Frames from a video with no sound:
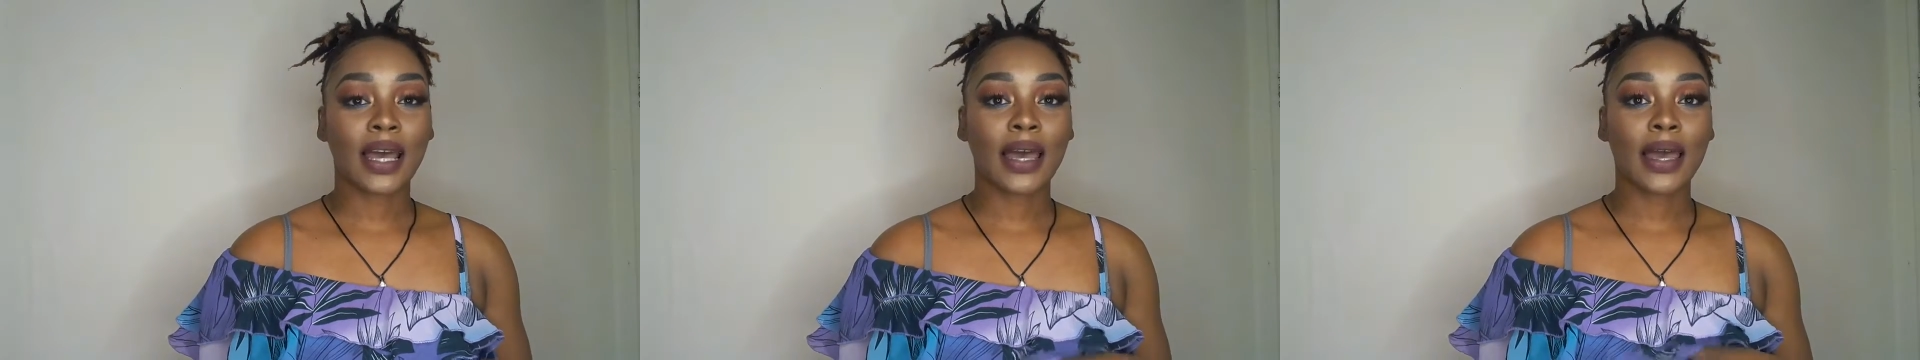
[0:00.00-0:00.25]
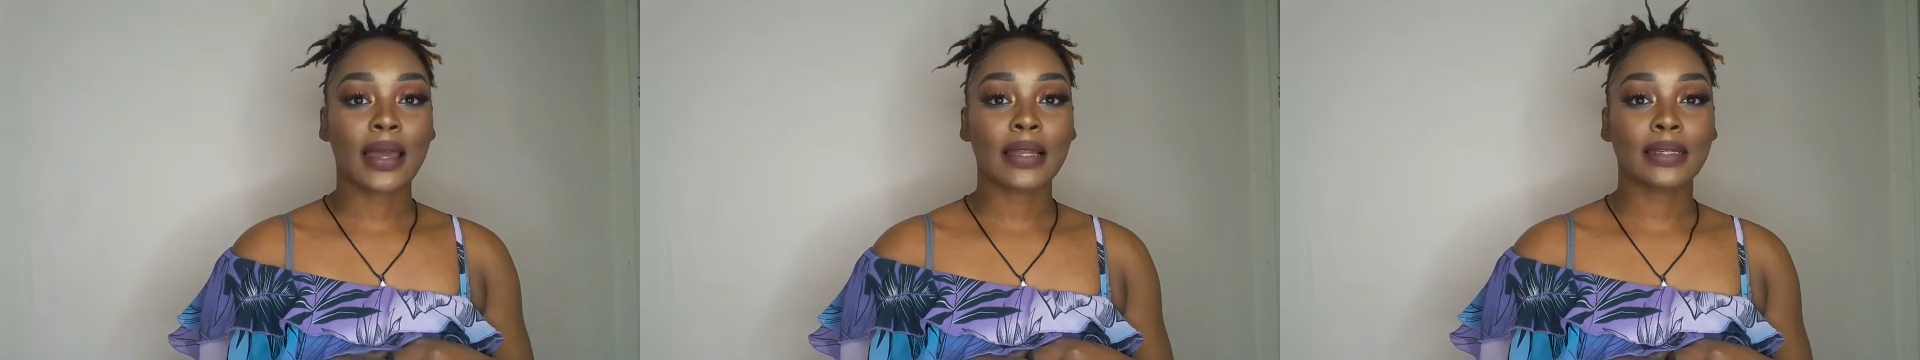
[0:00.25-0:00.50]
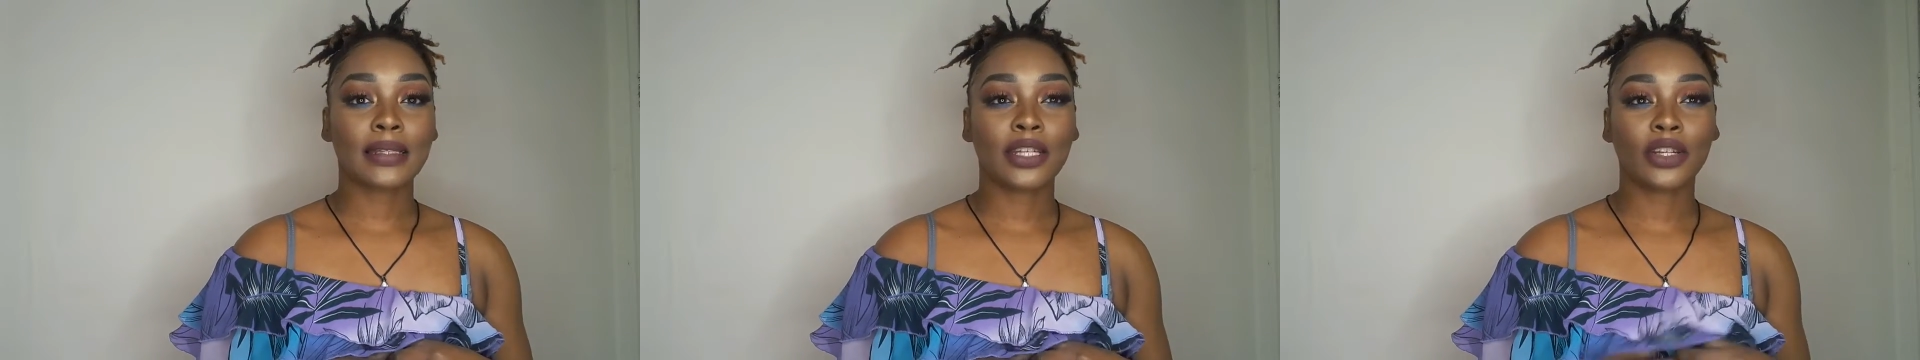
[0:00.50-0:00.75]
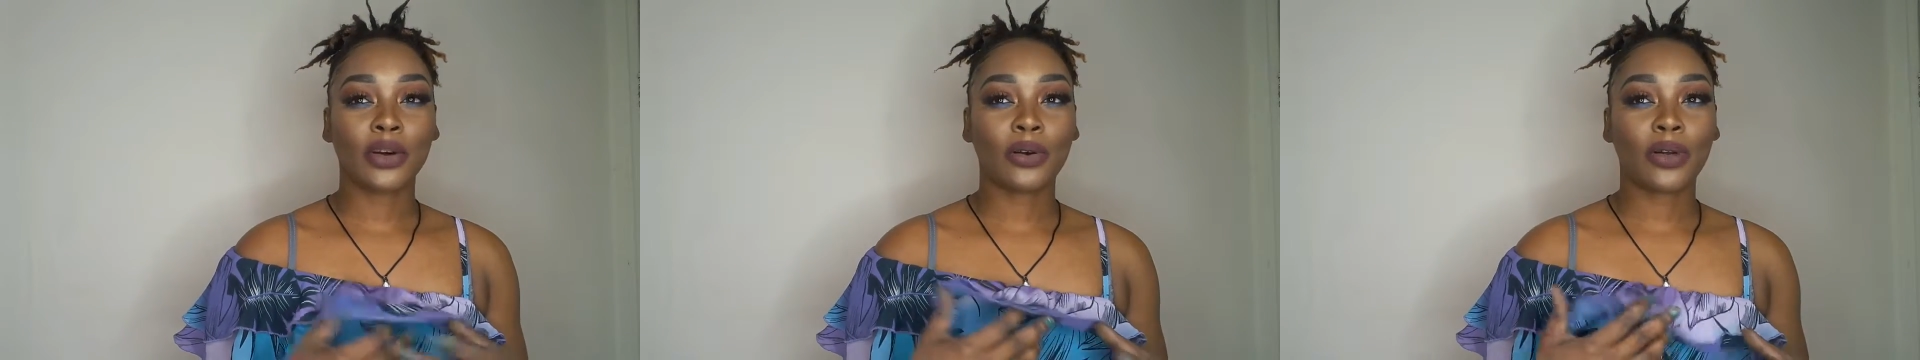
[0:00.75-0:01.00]

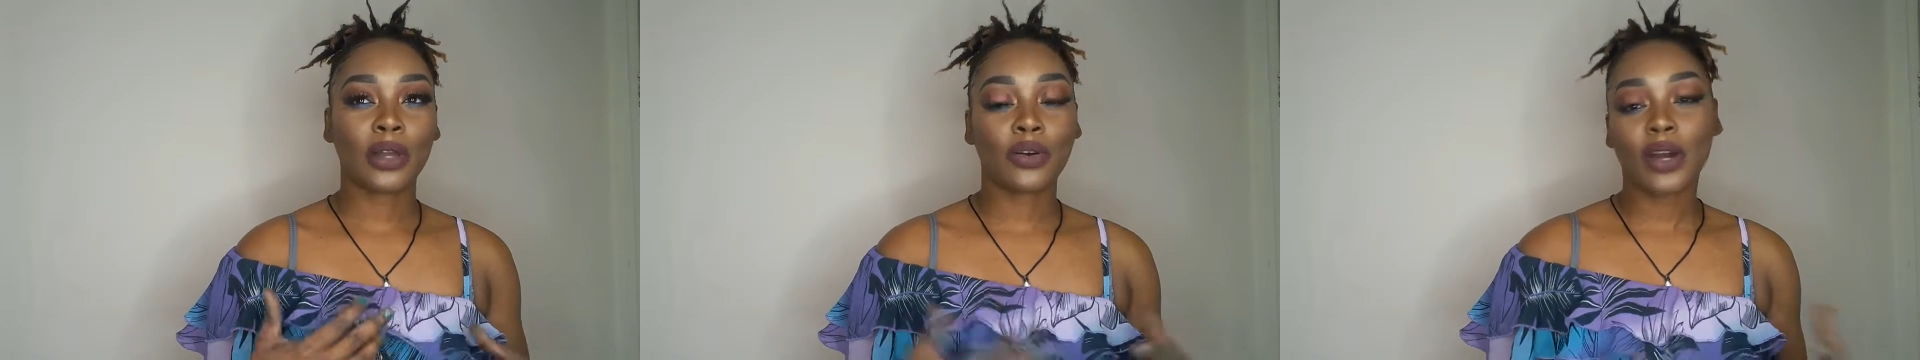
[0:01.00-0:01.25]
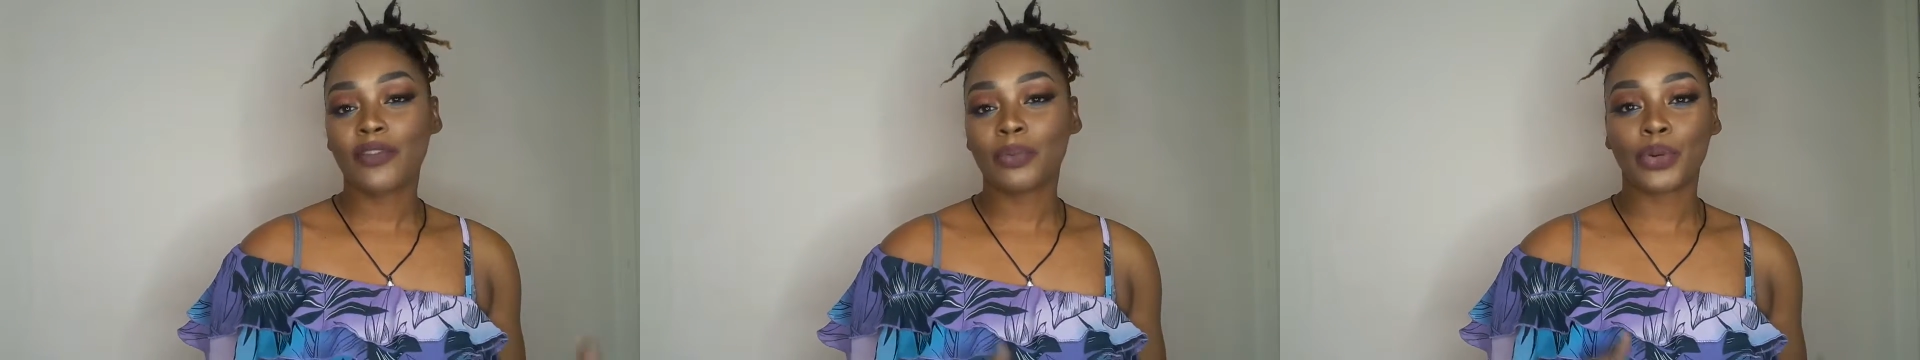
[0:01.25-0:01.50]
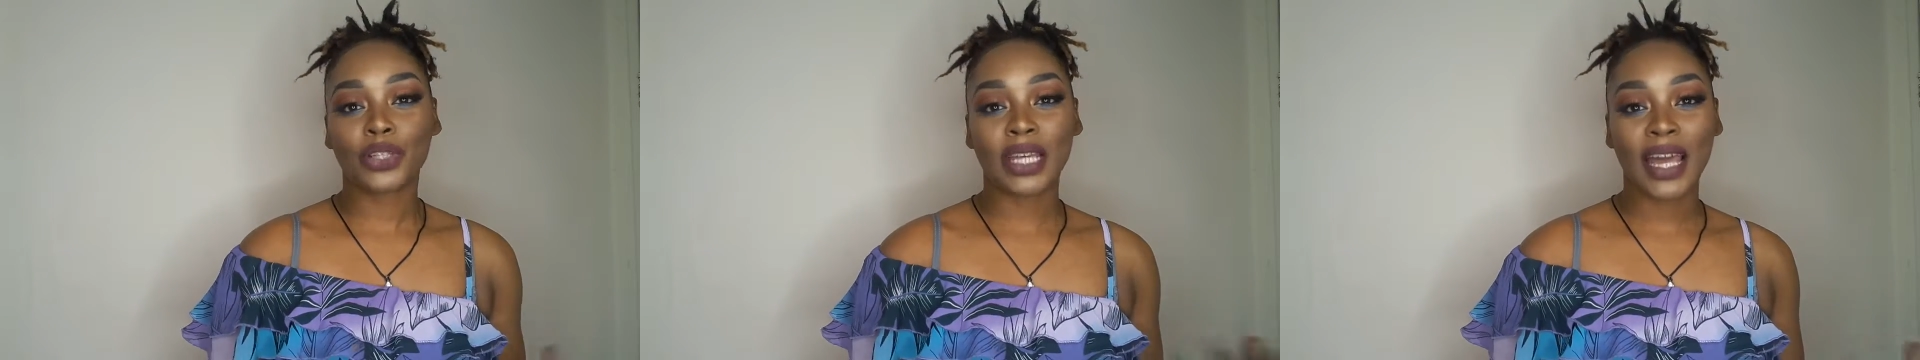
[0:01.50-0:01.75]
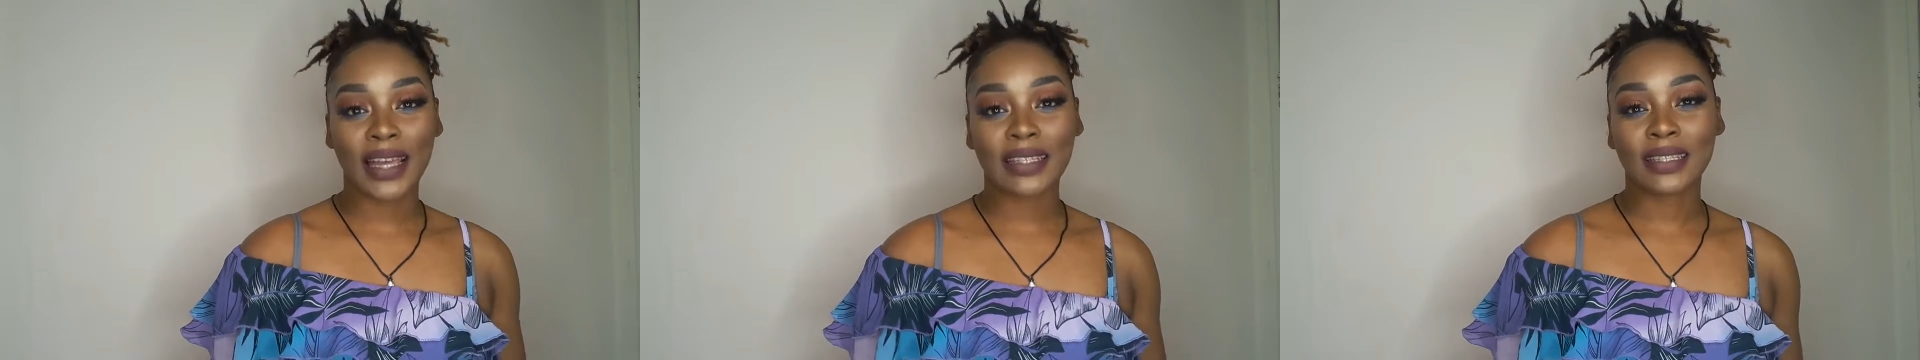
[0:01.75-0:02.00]
and not
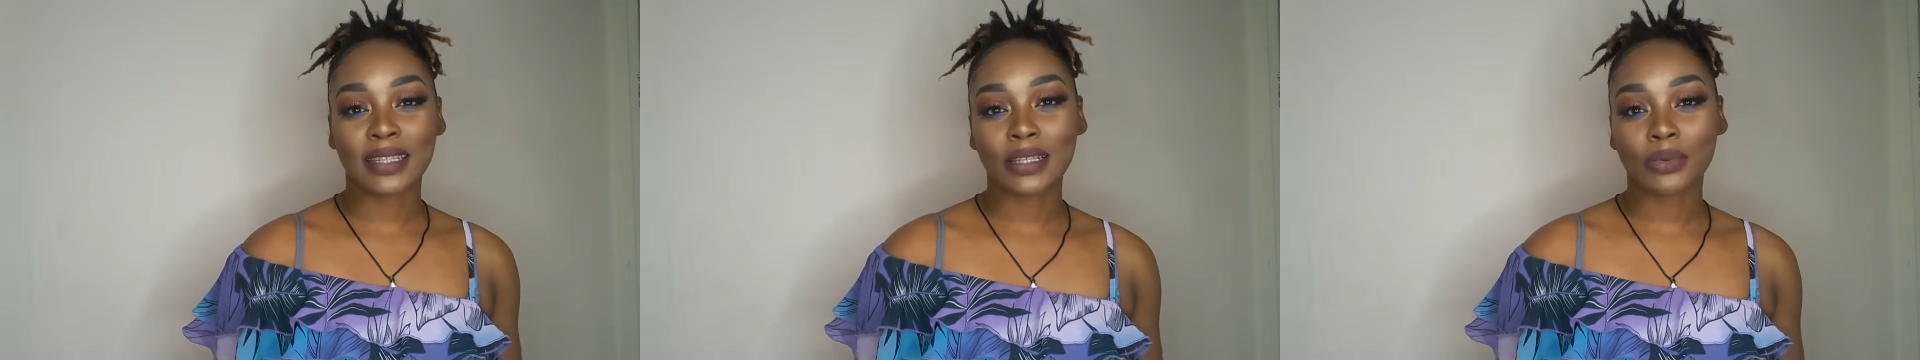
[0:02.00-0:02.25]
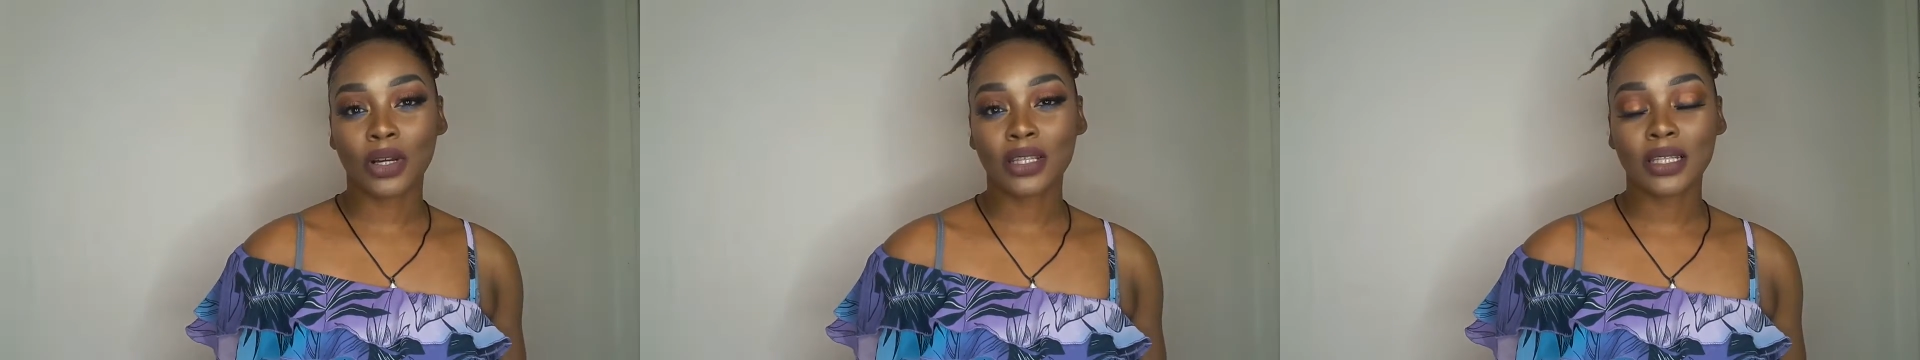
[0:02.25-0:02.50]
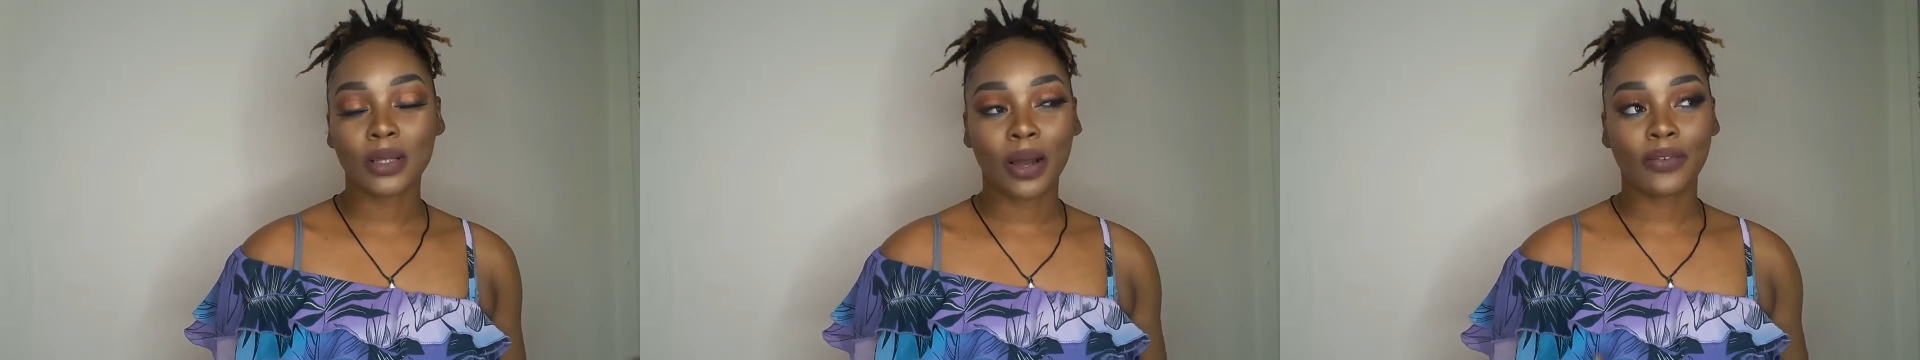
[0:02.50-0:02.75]
everybody has these ones,